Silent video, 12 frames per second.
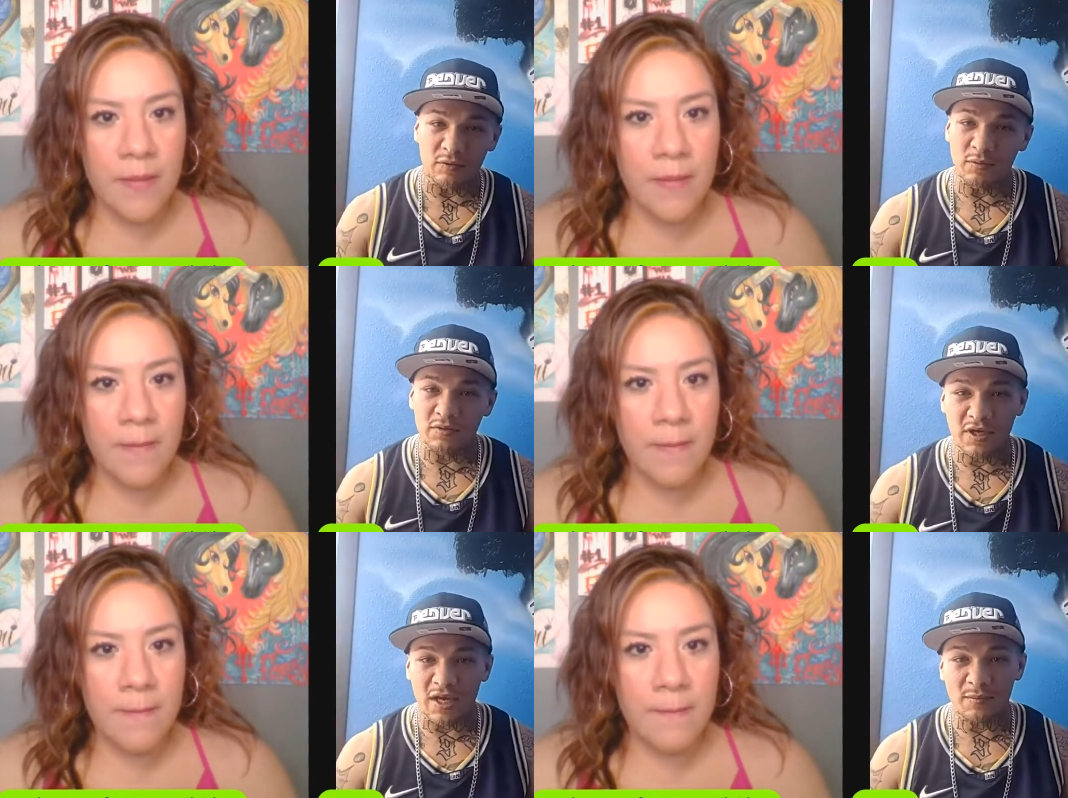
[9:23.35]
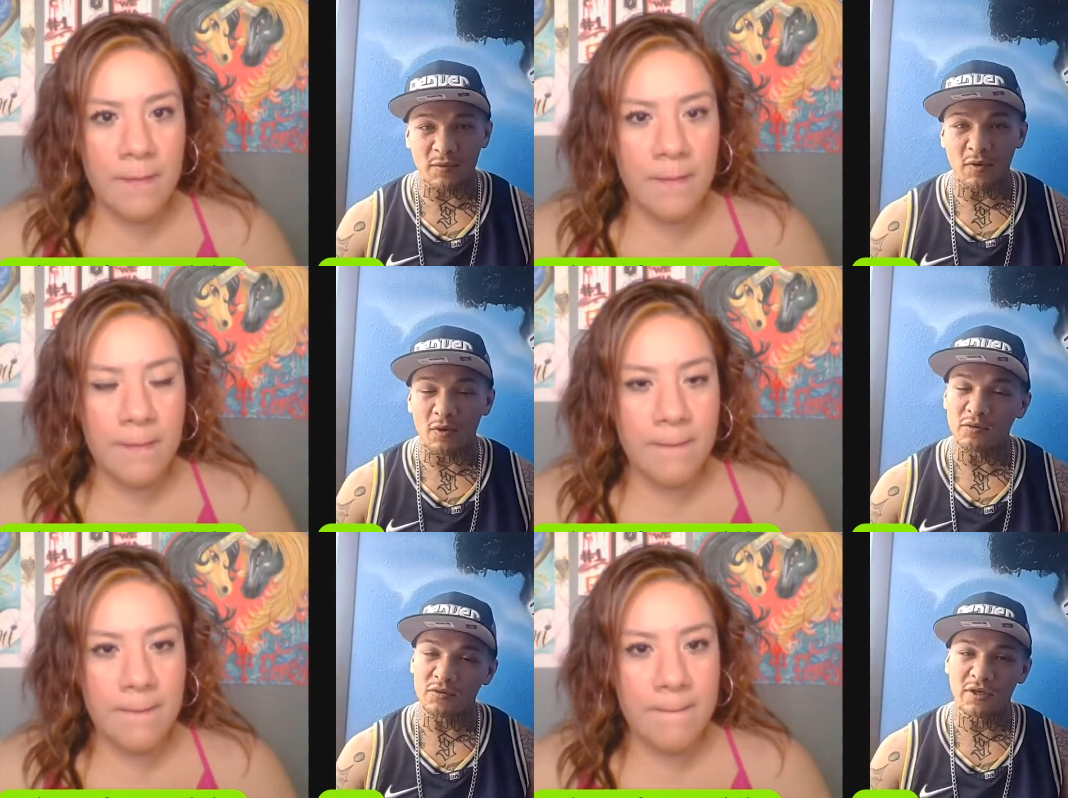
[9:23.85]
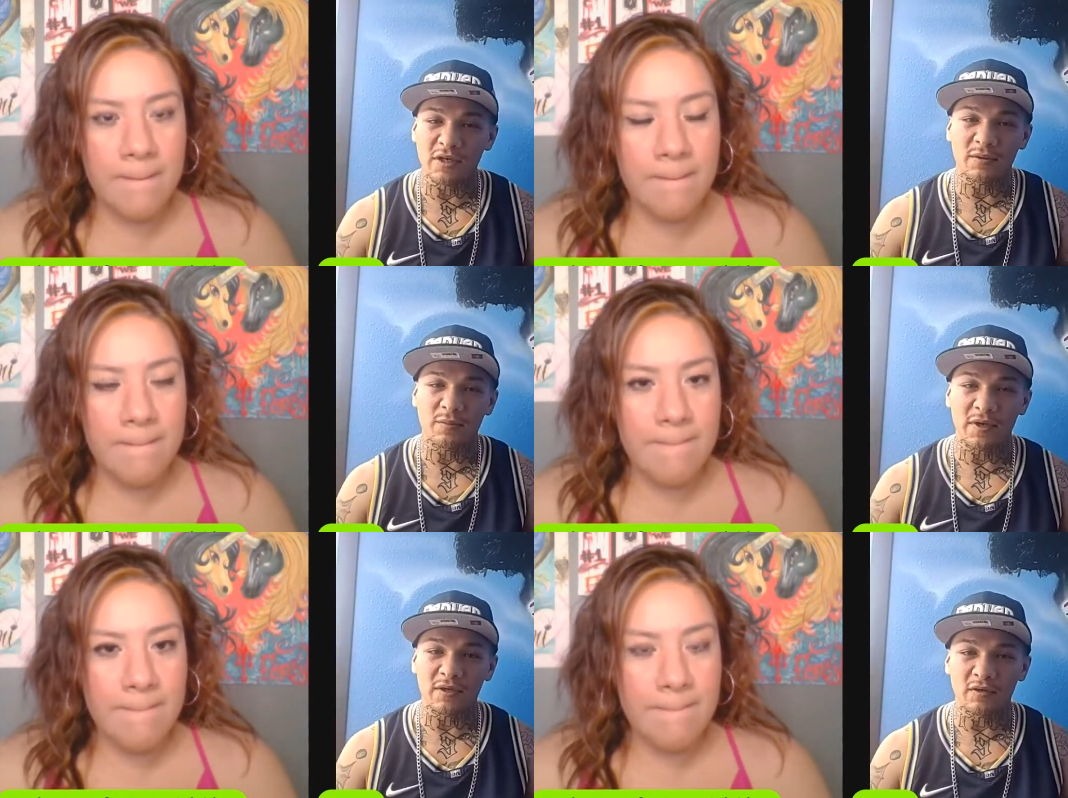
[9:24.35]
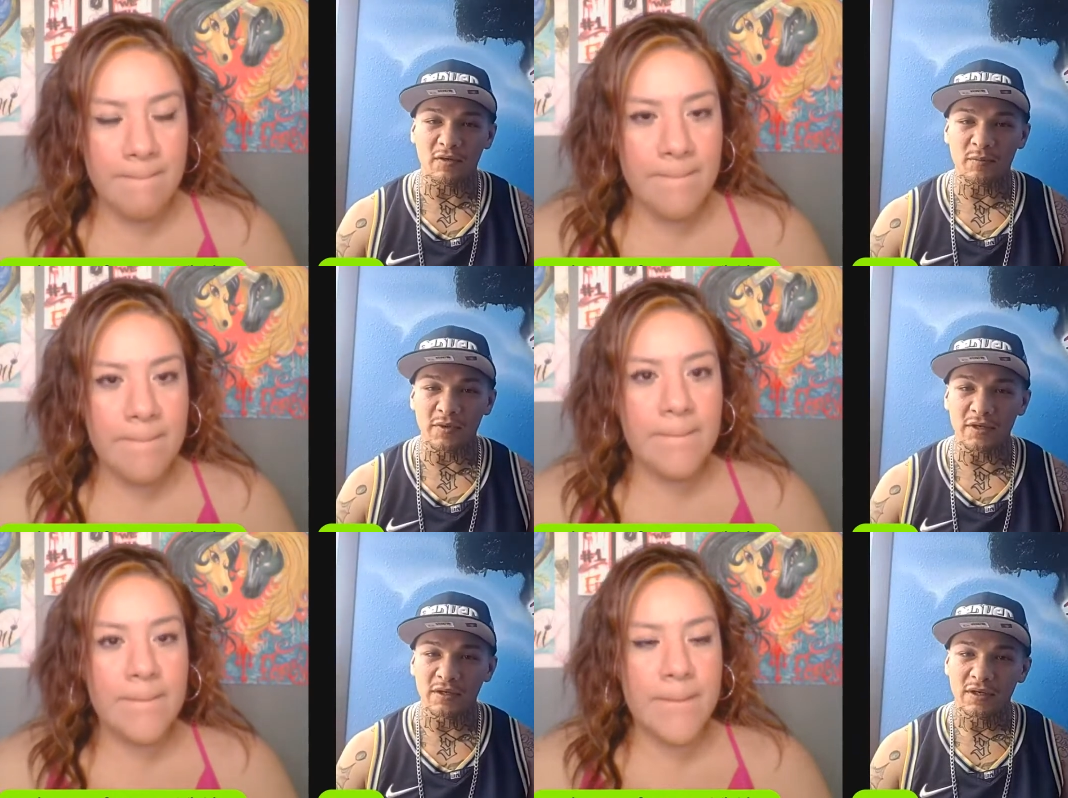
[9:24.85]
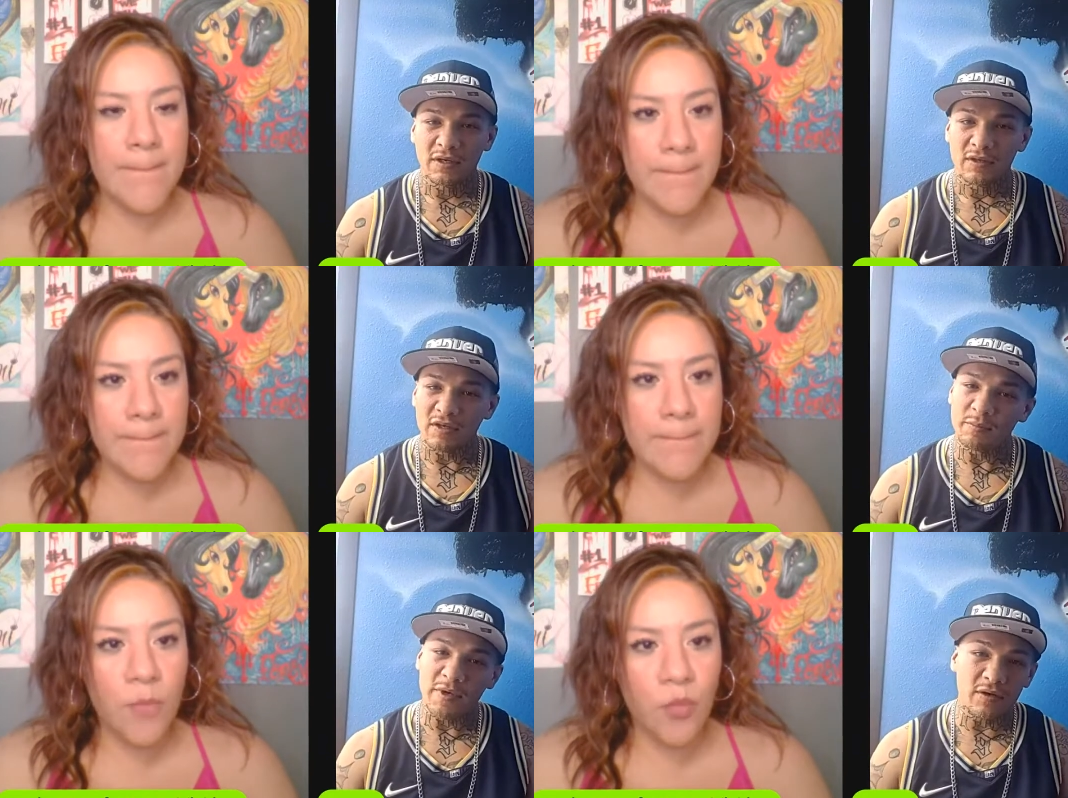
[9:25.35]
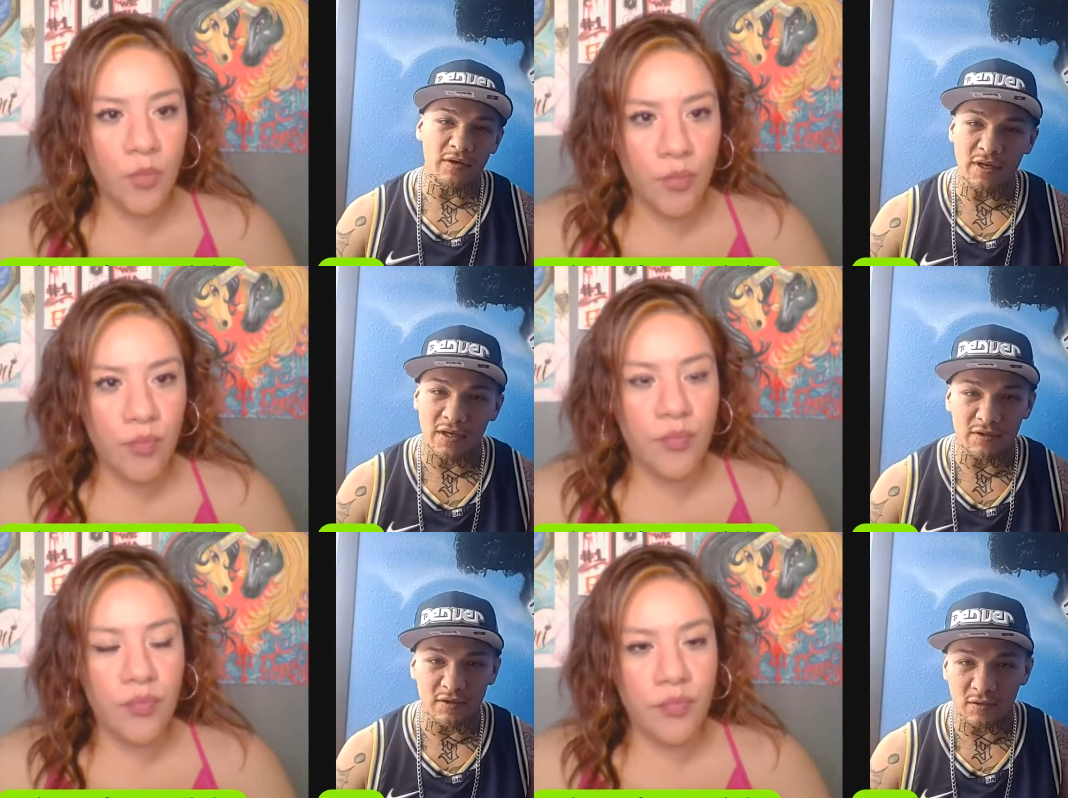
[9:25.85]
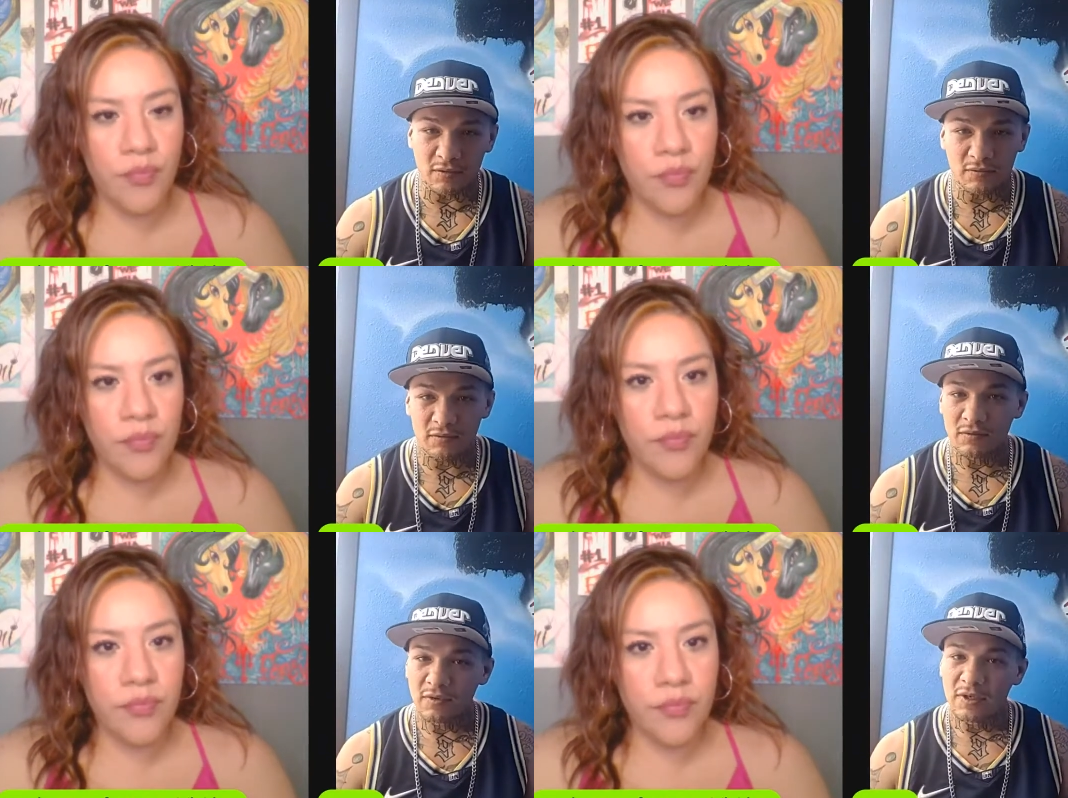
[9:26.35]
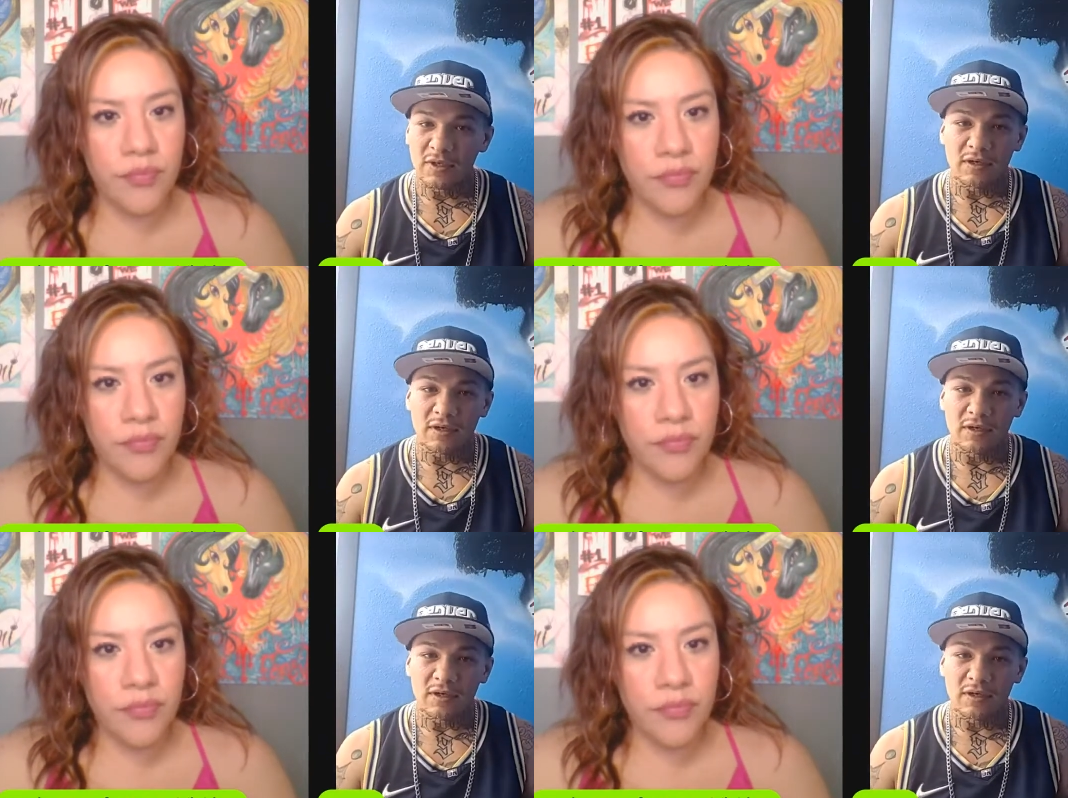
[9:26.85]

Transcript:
Speaker 1: doing time, hold your head, man, you know what I mean? There's better day, you know.